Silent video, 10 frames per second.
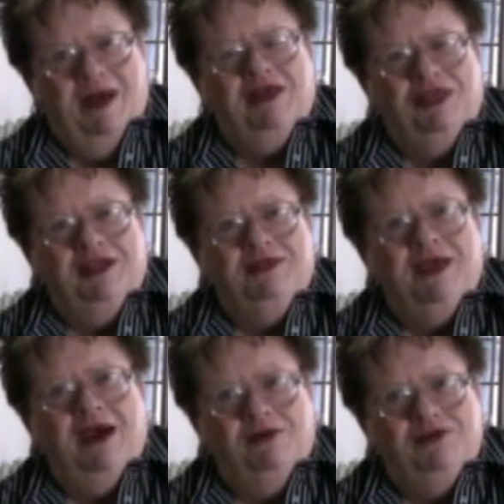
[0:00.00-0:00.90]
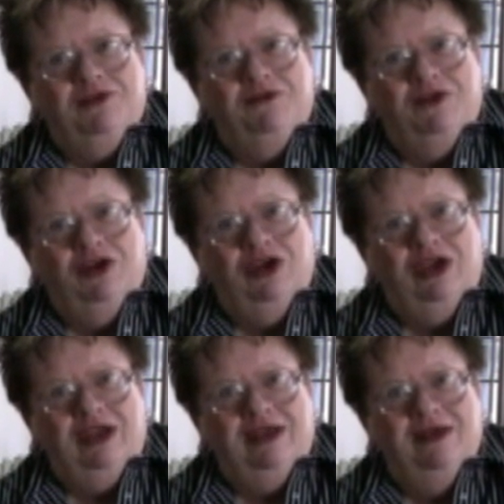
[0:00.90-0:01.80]
think that was a
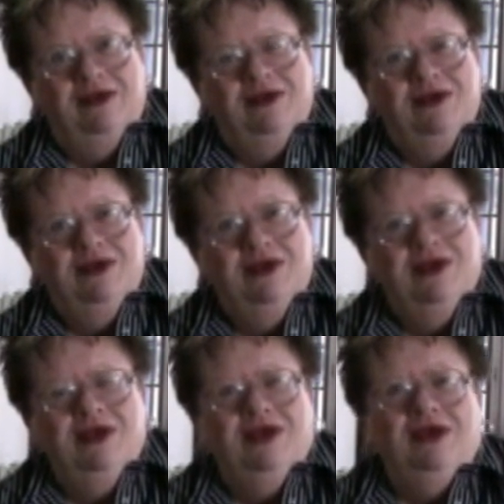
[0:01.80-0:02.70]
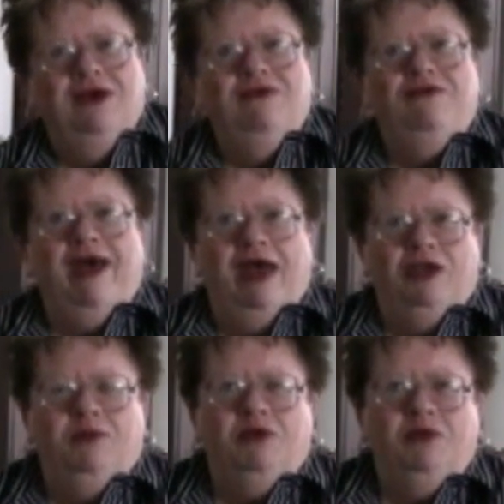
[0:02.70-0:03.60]
very
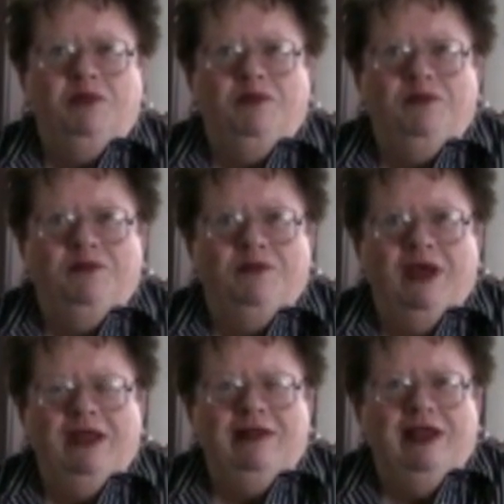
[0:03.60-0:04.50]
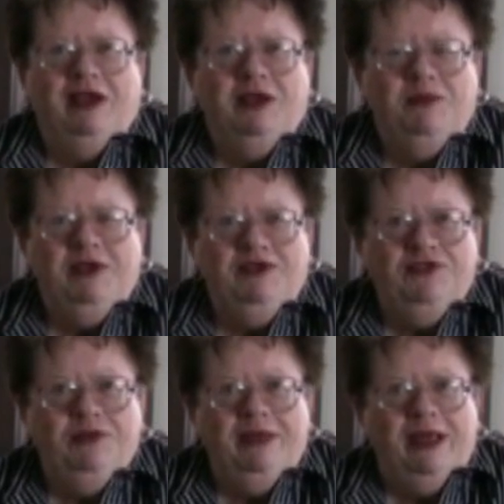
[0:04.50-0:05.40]
valuable and lucky piece
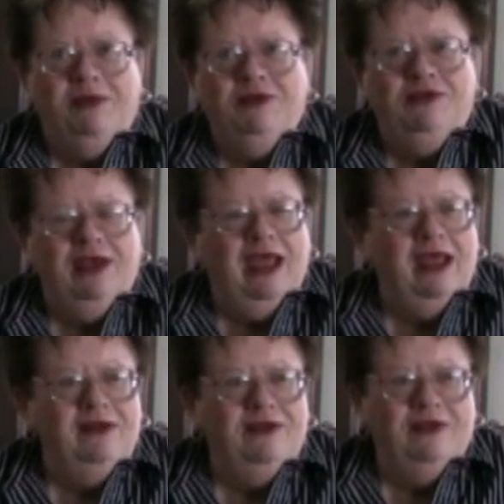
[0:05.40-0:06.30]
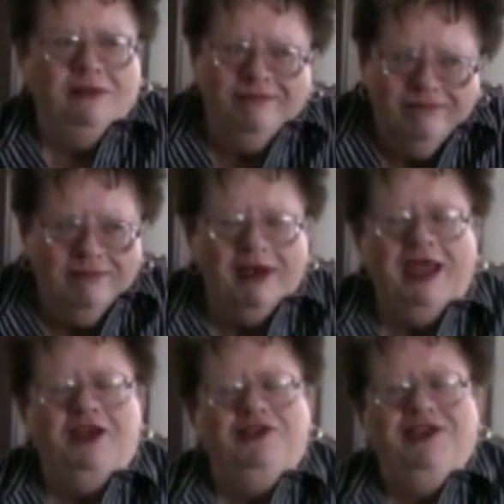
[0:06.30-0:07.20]
to be able to add to
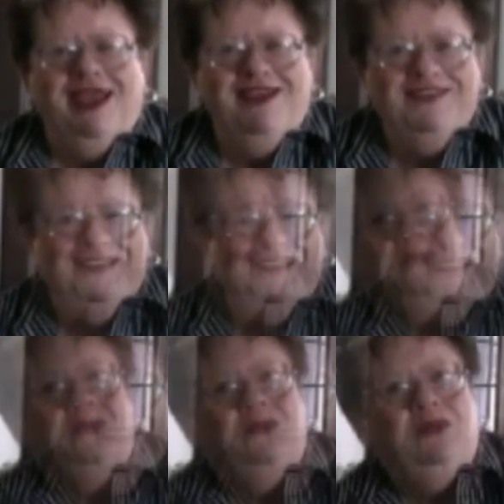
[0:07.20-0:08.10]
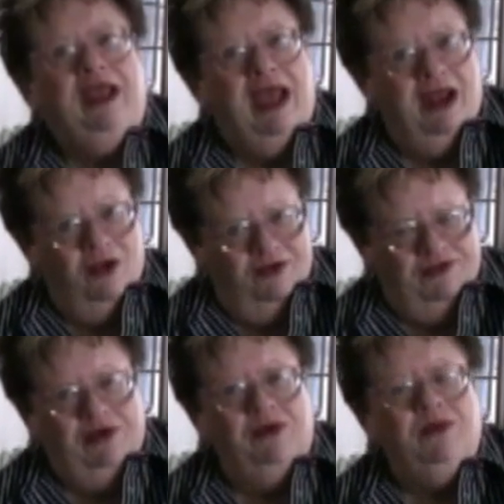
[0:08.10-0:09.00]
my education. We had
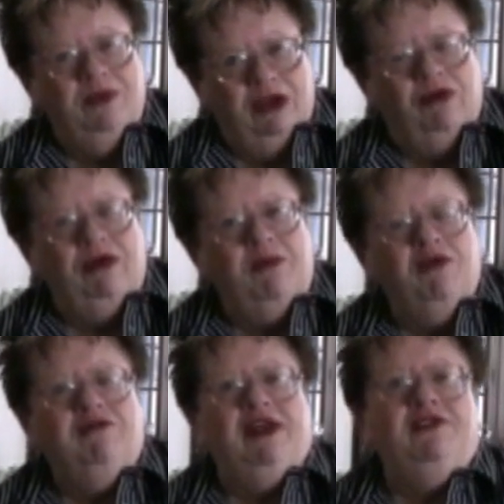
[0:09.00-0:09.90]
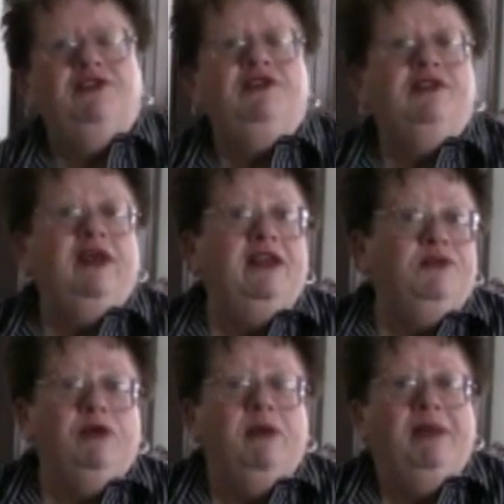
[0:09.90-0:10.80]
also, a number of lessons, and
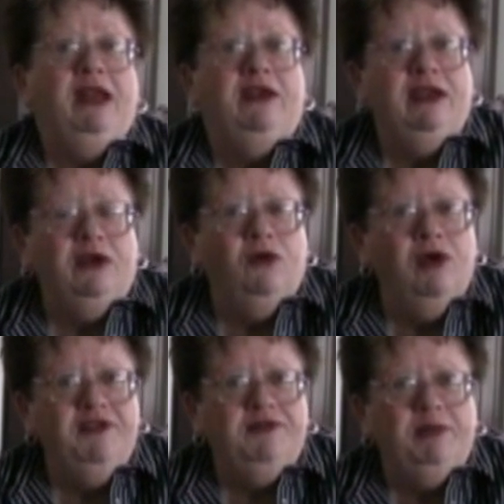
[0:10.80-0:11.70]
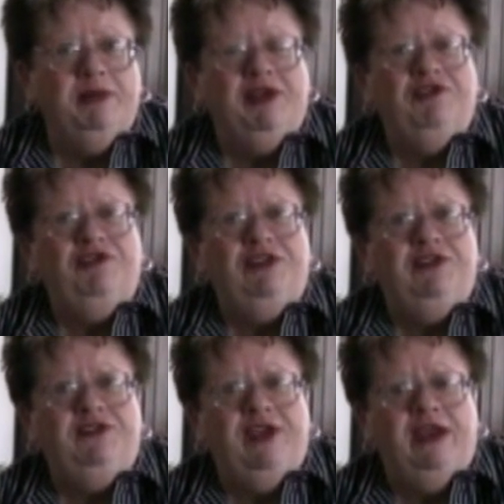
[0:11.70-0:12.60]
that's where I met Anita Hoytsma, because she
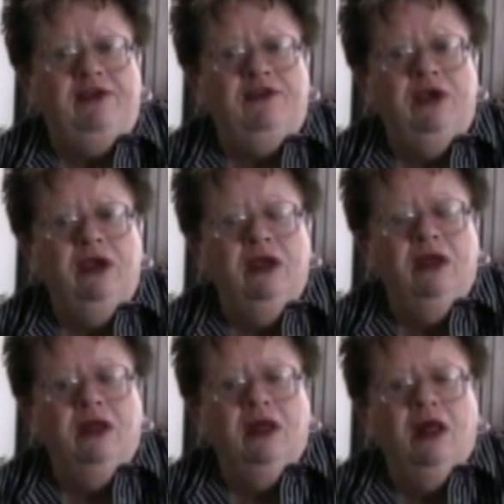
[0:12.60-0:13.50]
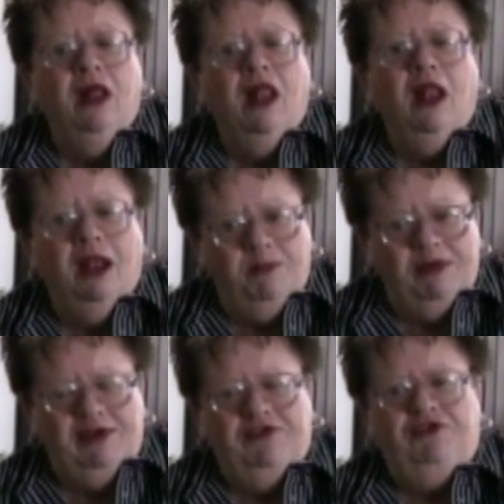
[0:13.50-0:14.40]
sent
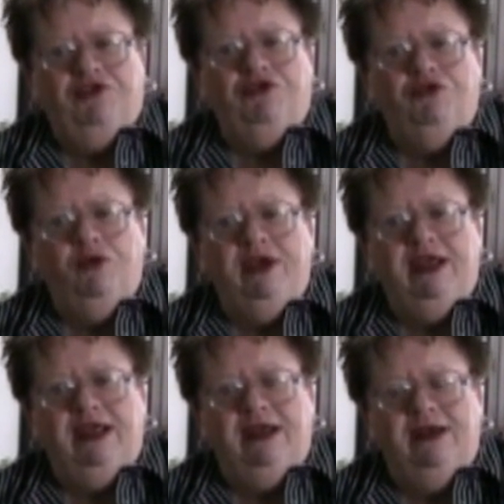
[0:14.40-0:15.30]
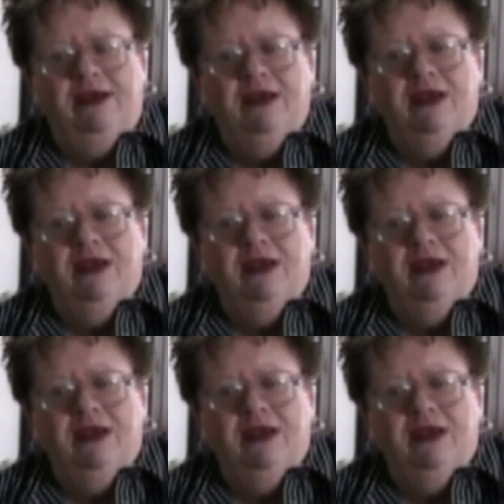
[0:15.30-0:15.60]
Lippet Tweed